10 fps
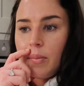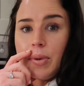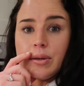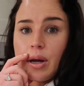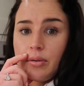
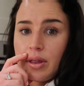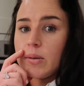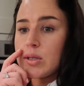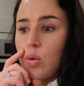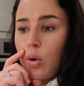But no, there
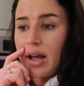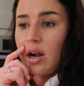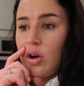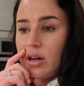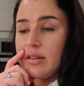was quite a
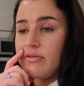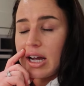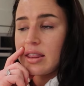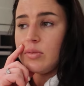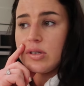lot. In
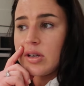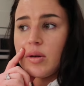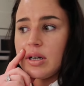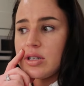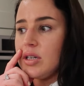fact, there was so
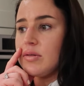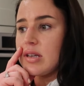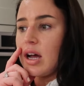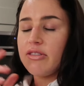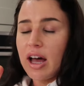much new
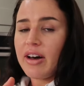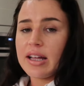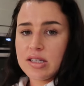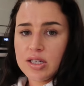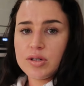stuff. I've
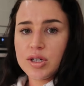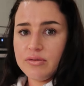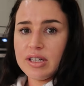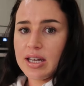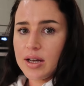had to do two
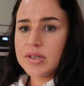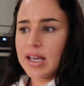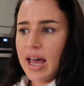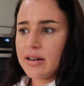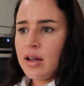videos
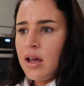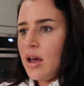again.